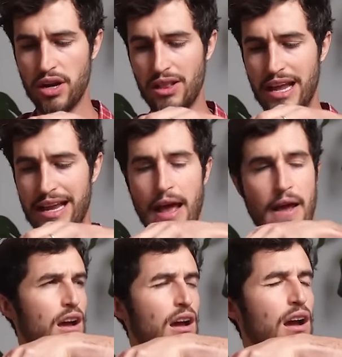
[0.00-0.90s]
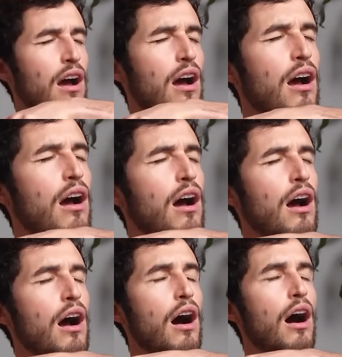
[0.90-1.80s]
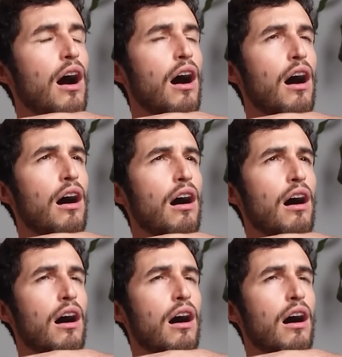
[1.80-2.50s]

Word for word: which would be a good precursor to this video as